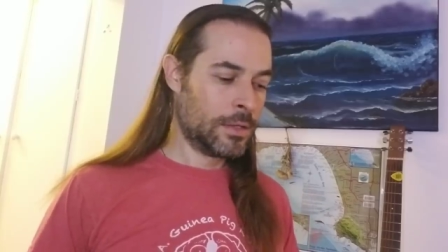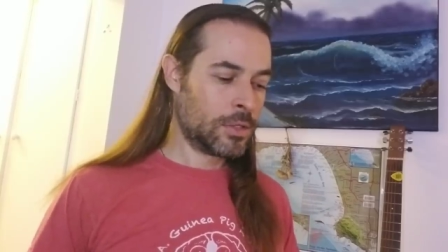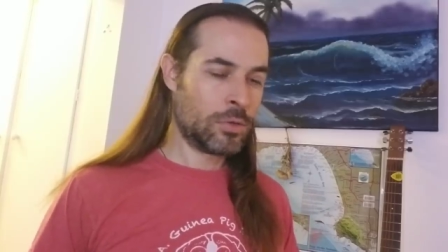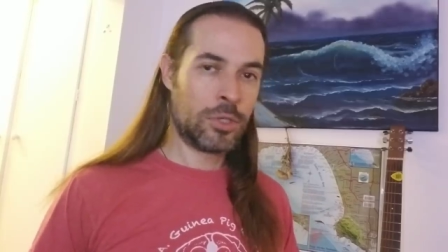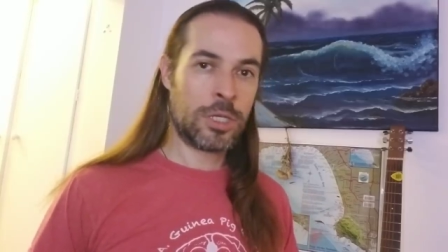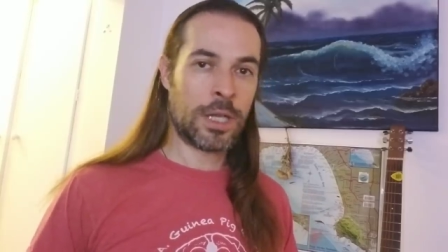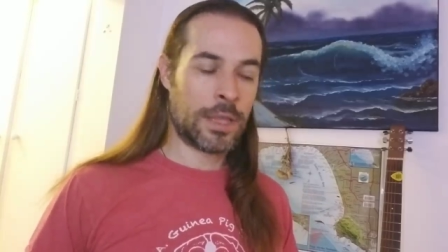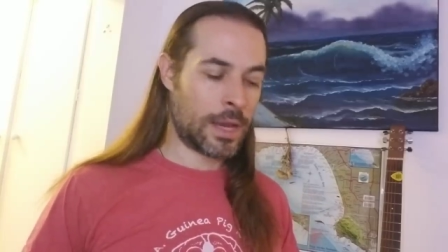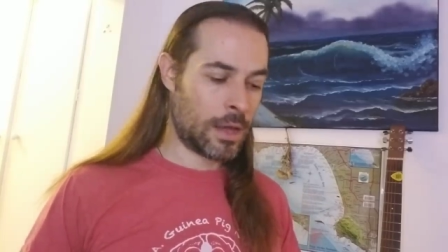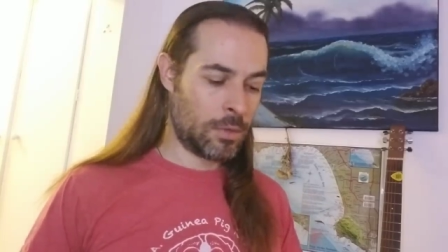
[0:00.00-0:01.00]
So check
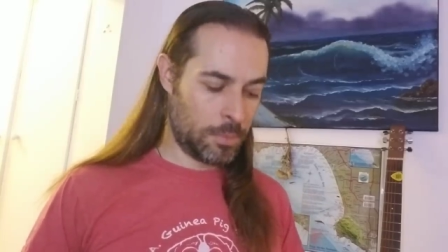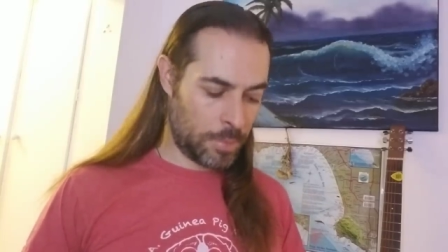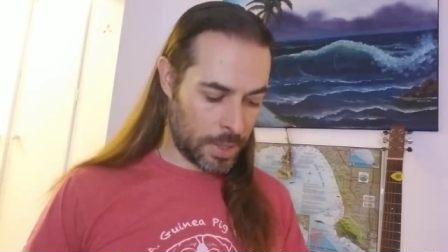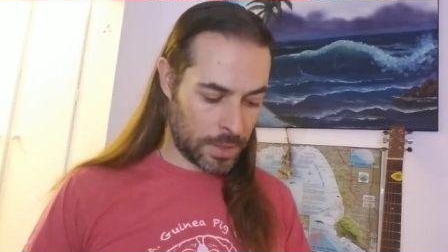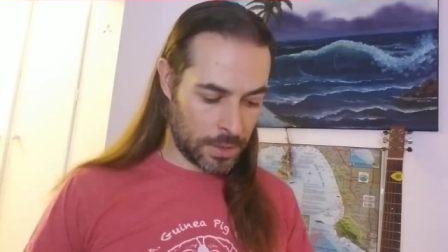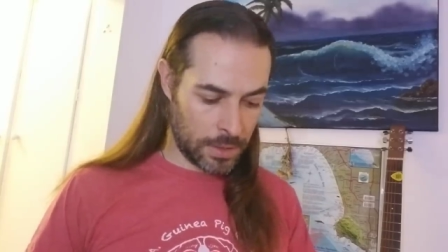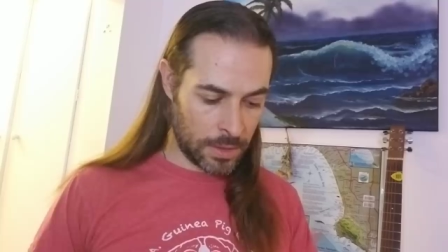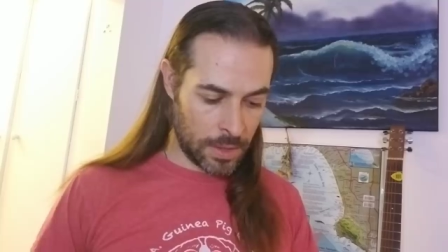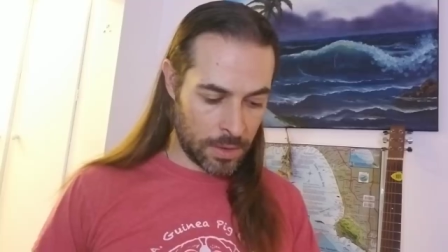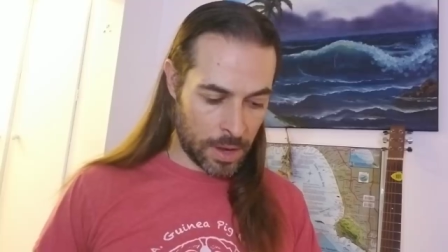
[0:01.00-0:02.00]
that out. But
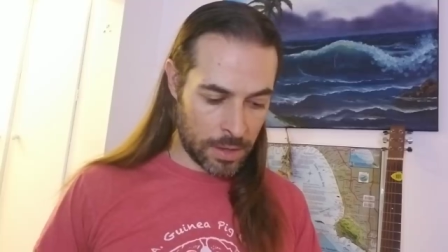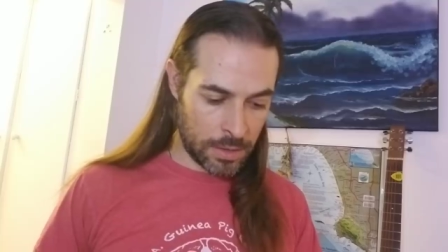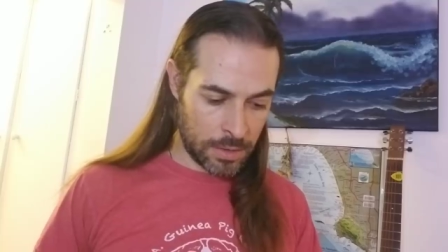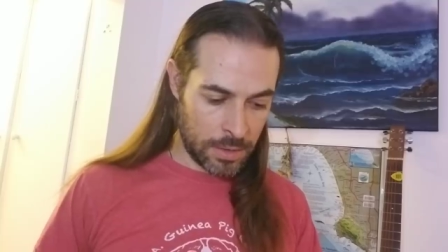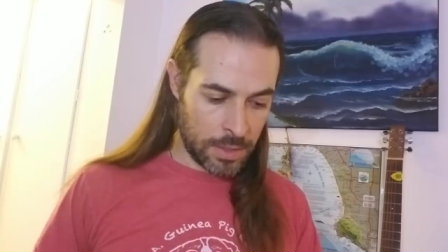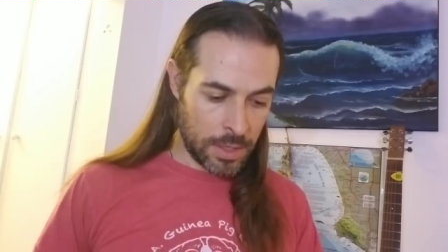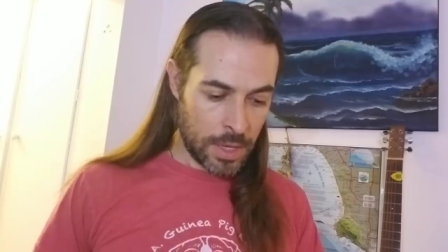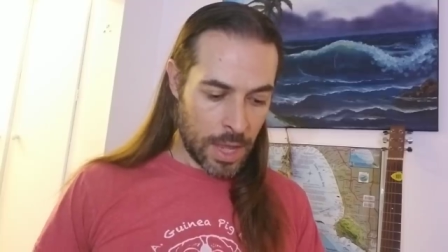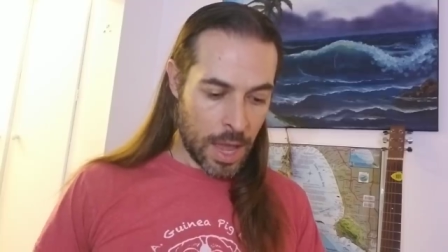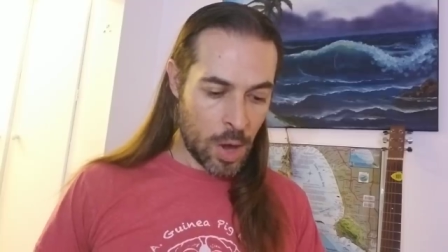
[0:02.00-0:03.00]
okay,
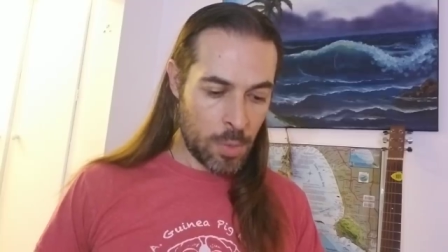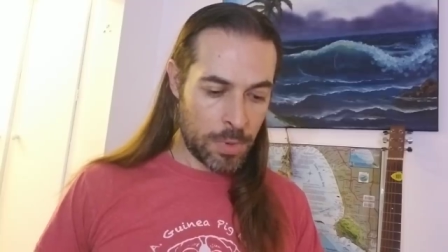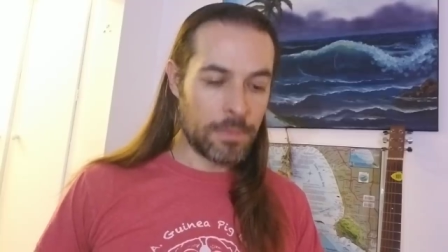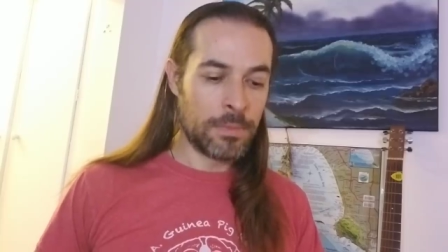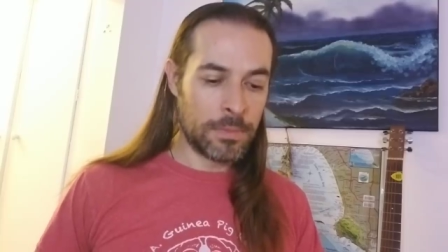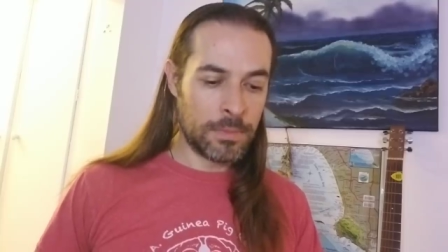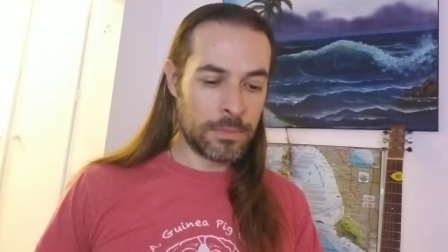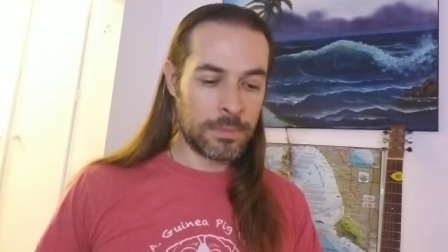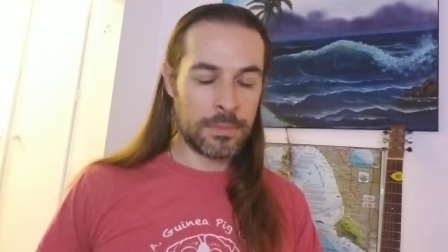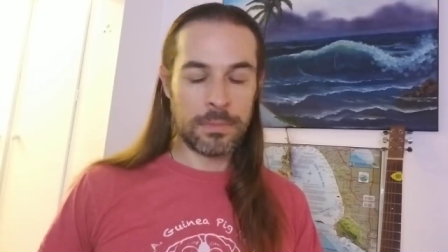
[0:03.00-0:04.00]
I hope
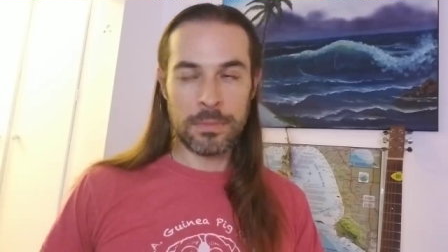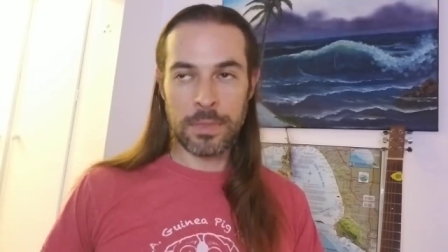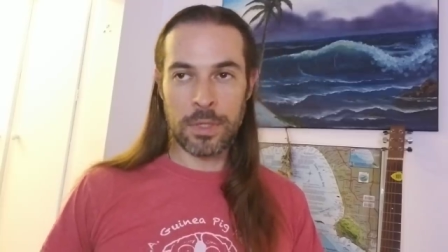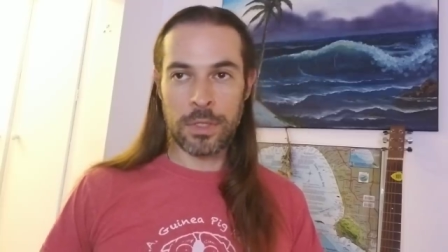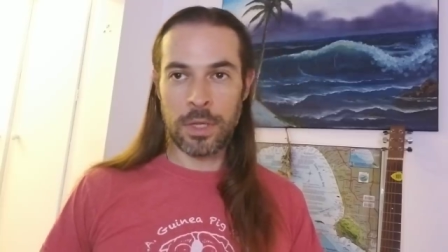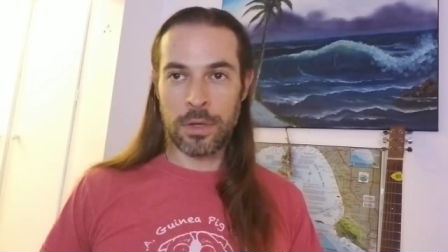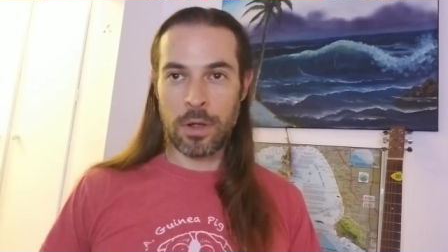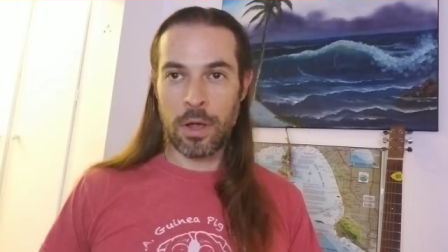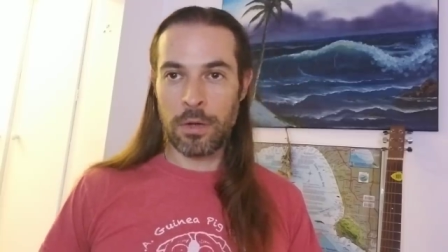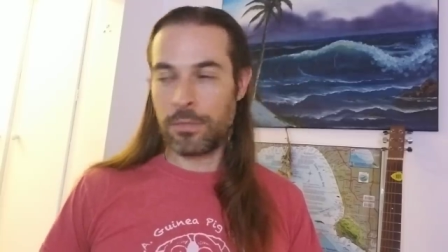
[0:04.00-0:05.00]
there's another
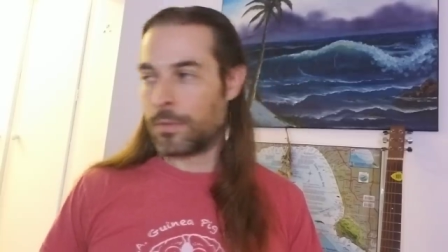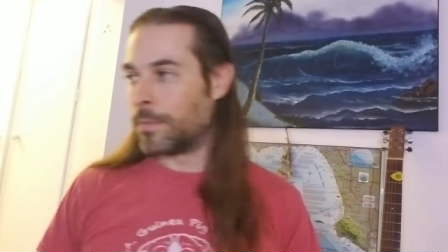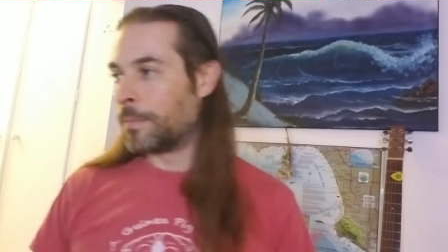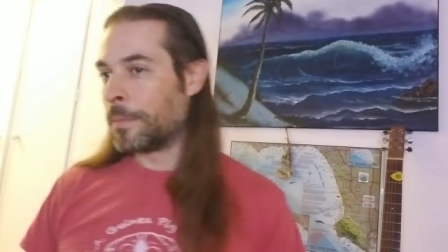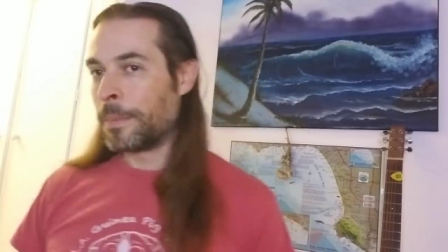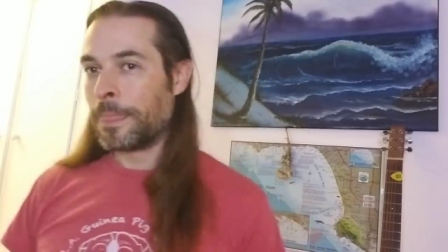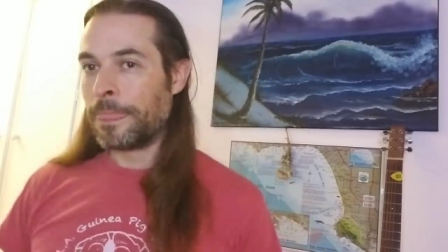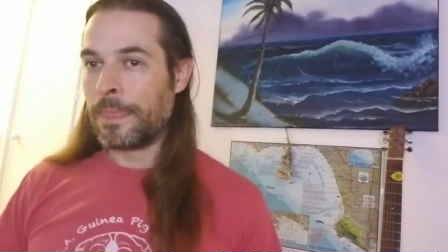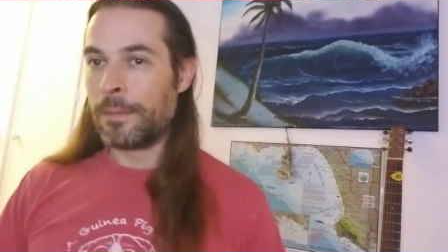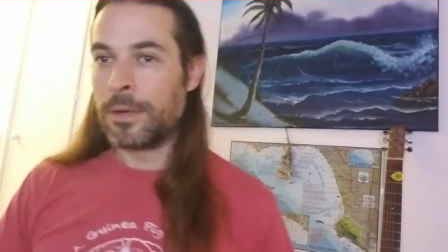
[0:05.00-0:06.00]
cough.
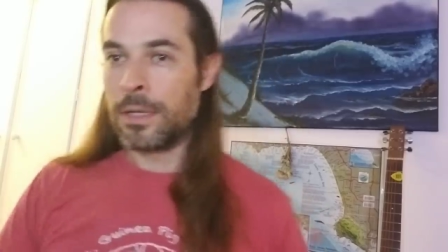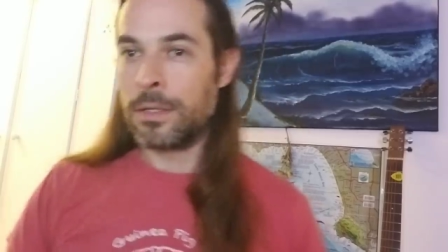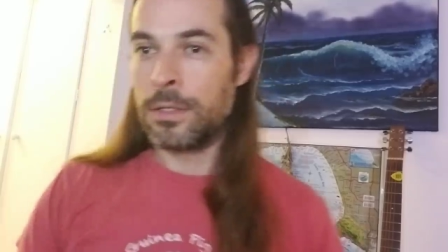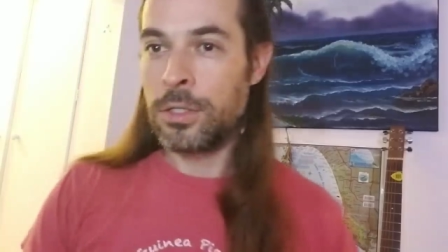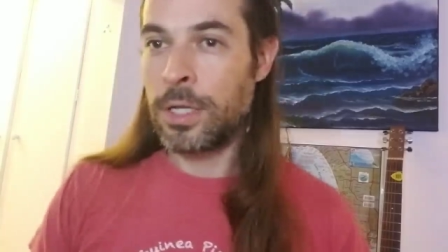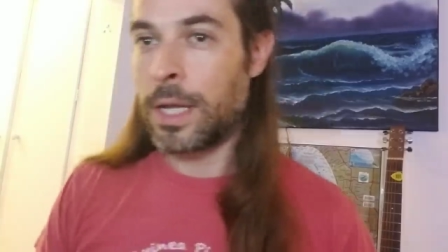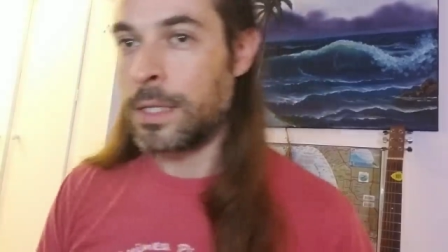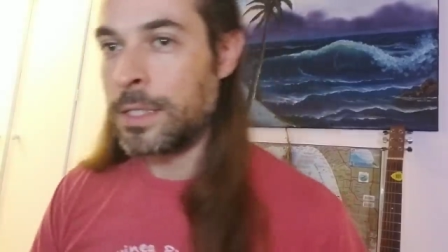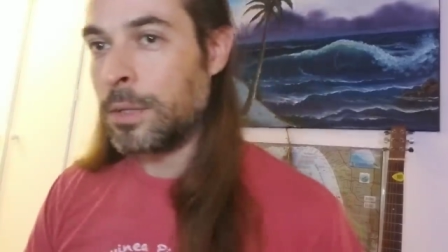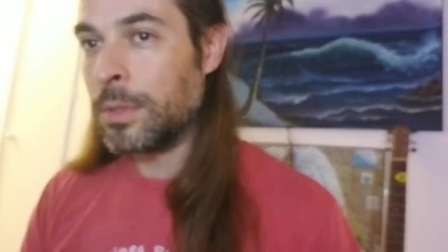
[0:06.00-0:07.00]
I'm gonna check
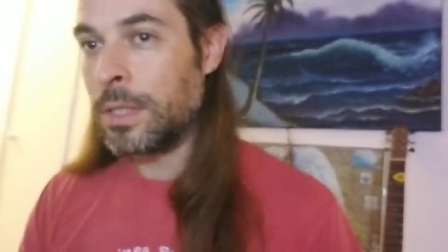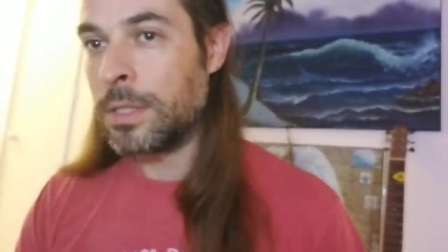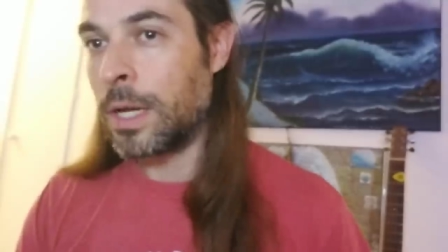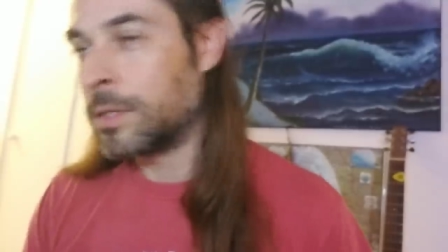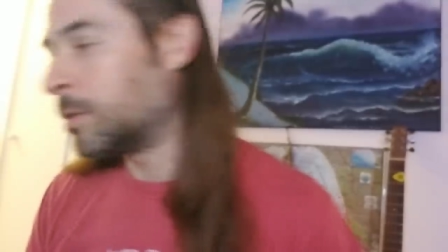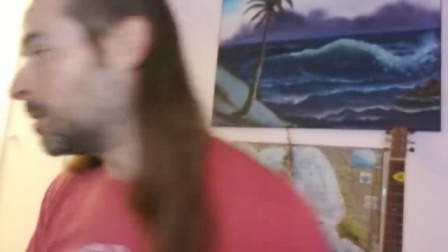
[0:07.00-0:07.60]
and see what these guys are